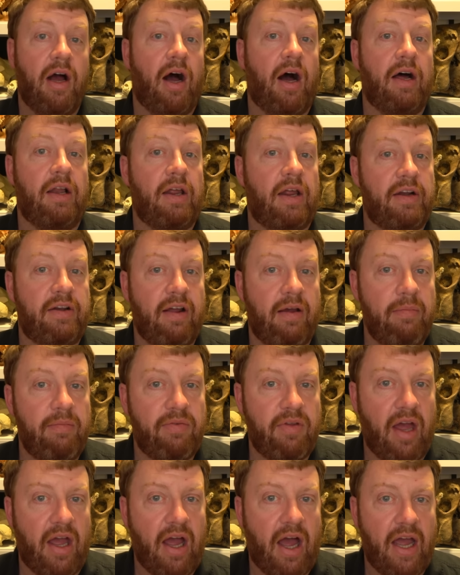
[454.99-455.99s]
A lot of
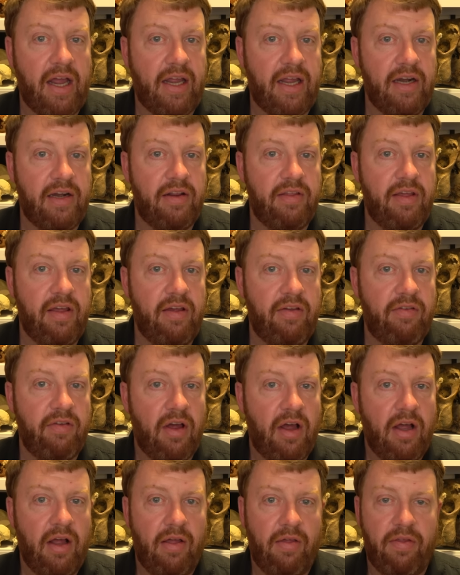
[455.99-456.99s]
times I hike into these.
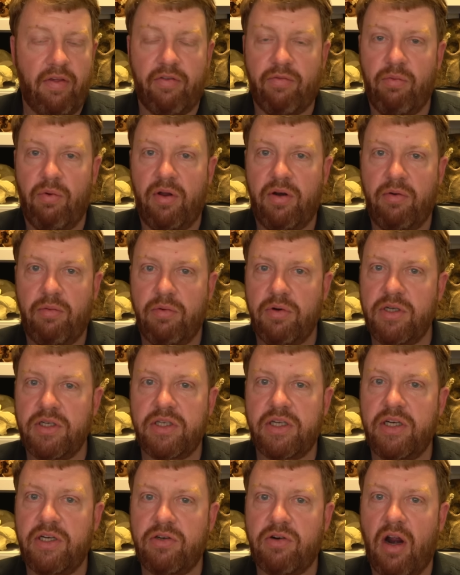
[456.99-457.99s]
This one, we're
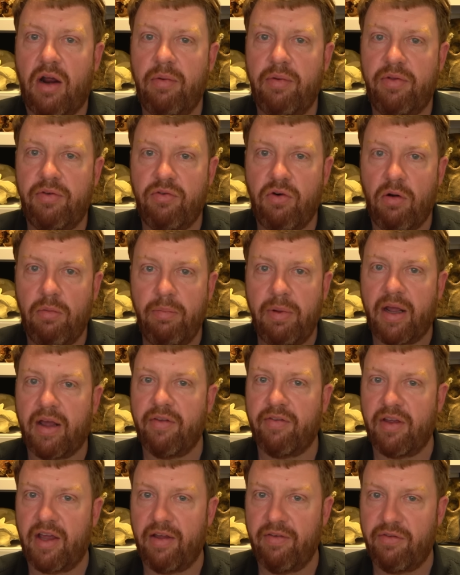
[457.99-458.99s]
just going to try it with the drone
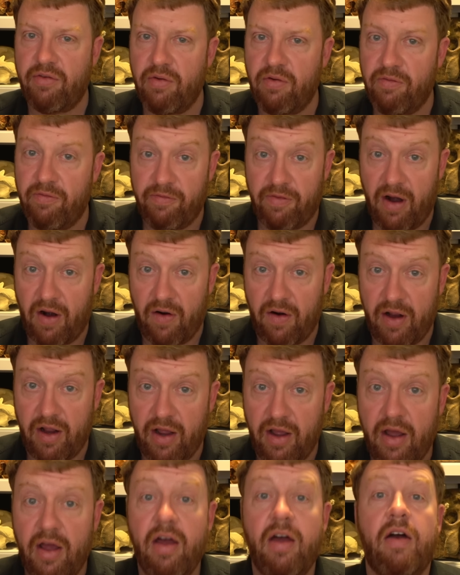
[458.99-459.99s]
because it gives you a
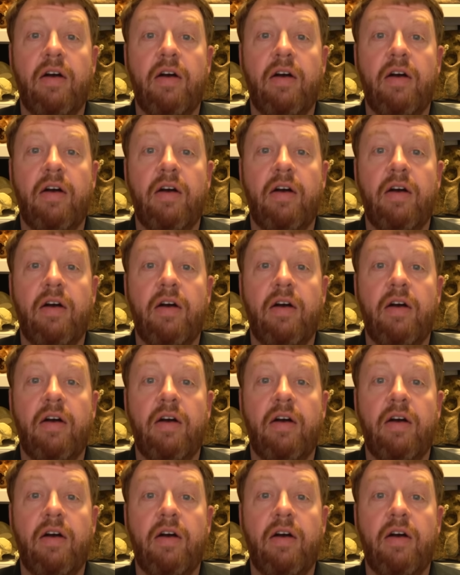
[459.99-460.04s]
very,